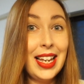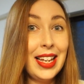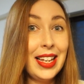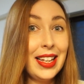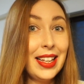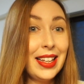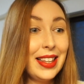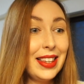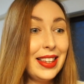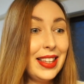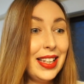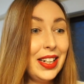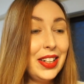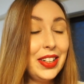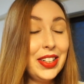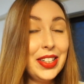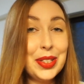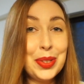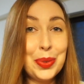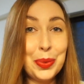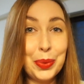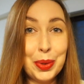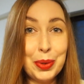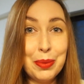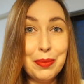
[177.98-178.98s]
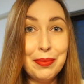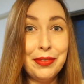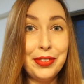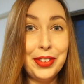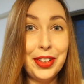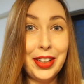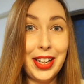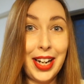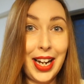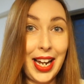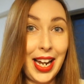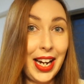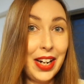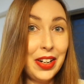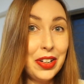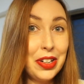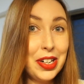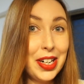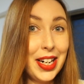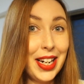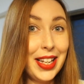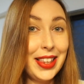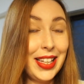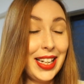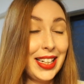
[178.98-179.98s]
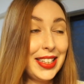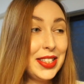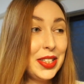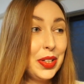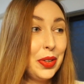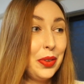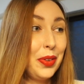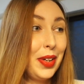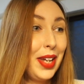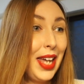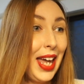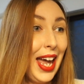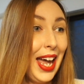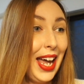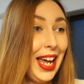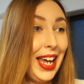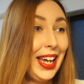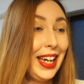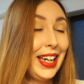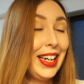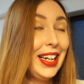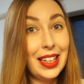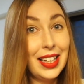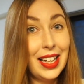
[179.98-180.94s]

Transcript: there is room for error and that's okay.